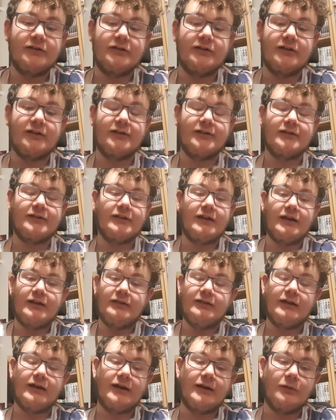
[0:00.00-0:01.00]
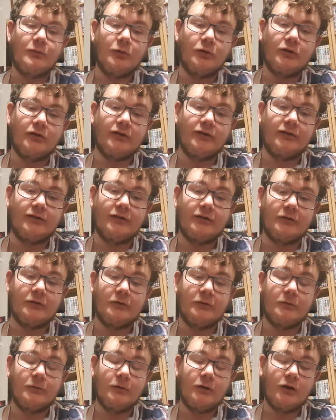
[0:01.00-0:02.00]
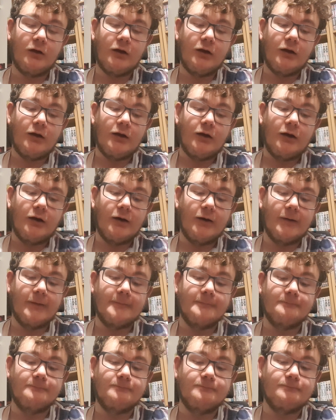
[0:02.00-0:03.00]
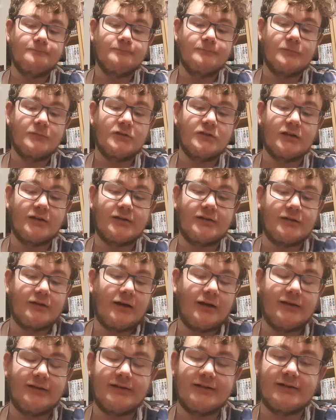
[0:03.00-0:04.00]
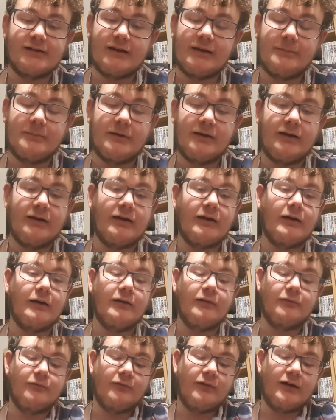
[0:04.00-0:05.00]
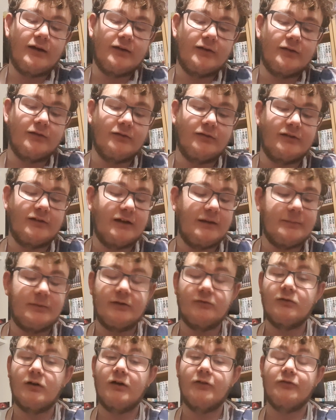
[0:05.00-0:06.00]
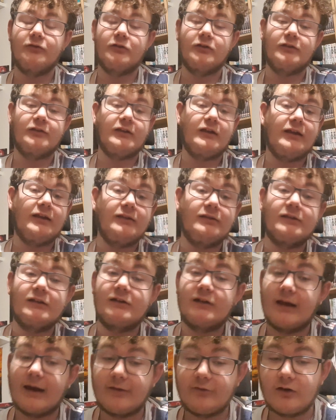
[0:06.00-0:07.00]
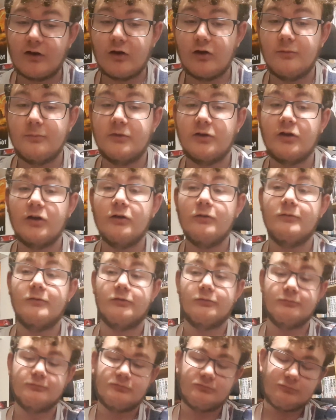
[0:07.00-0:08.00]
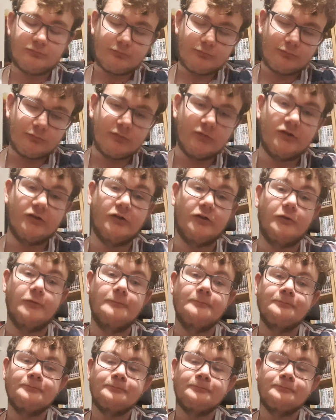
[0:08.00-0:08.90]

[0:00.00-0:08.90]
of just sitting there wanting to, just and sleeping there, sleeping rough because he didn't have a home to go to,